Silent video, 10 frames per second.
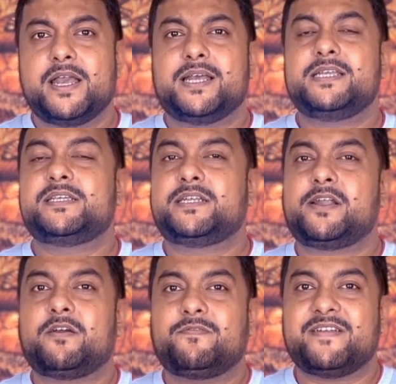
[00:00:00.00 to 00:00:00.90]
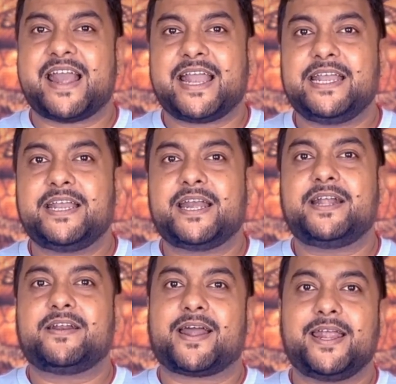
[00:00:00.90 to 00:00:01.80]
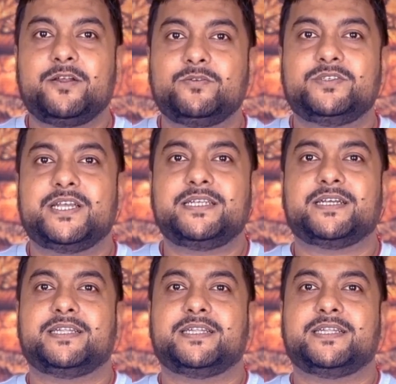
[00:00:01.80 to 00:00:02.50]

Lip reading: Instead of nagging and trying to change